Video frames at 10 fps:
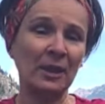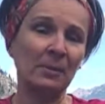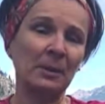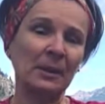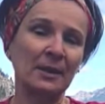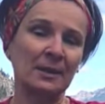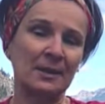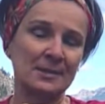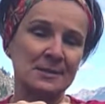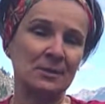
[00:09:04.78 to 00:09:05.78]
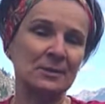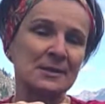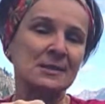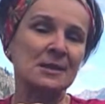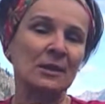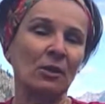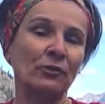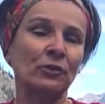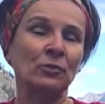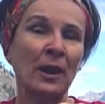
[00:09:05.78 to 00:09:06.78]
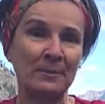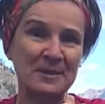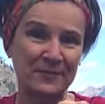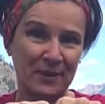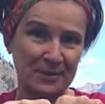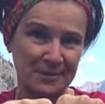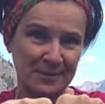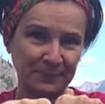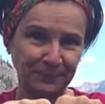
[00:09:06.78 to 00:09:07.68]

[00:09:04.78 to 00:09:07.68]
a bit like this, consisting of two hemispheres.